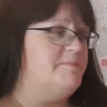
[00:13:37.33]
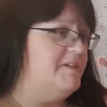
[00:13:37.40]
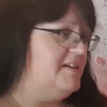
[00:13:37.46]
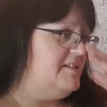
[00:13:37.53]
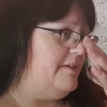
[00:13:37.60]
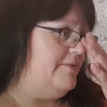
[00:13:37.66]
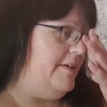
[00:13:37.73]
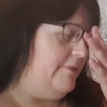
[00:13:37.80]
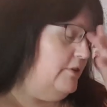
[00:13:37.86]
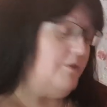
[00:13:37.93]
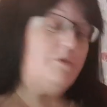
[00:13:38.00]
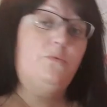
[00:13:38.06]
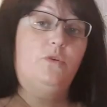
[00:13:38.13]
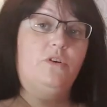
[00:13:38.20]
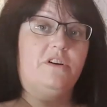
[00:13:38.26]
because I've never
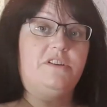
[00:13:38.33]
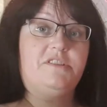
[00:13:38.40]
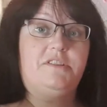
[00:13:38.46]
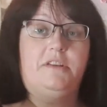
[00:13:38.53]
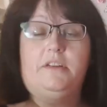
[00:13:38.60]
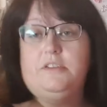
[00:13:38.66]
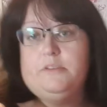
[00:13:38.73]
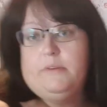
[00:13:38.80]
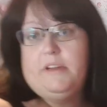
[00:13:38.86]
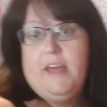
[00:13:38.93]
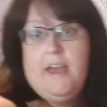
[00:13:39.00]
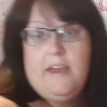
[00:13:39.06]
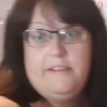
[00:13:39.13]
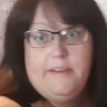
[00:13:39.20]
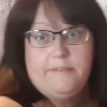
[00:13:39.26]
looked worse than I do in
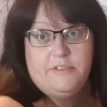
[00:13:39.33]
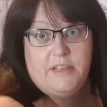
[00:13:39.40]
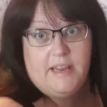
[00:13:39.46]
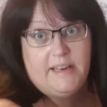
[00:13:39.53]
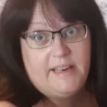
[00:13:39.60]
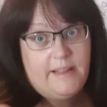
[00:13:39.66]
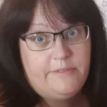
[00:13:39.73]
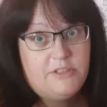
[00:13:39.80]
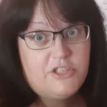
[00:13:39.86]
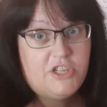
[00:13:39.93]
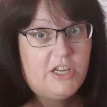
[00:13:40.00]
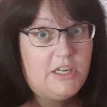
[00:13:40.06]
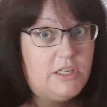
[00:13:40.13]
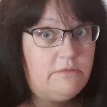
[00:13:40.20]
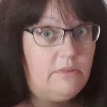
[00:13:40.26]
an Evans
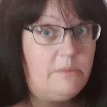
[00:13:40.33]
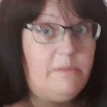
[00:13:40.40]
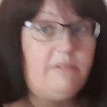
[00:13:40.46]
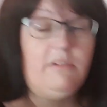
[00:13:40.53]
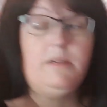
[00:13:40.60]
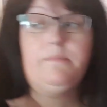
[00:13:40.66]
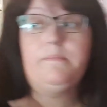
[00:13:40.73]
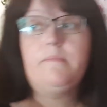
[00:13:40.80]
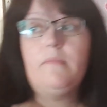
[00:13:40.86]
changing room mirror.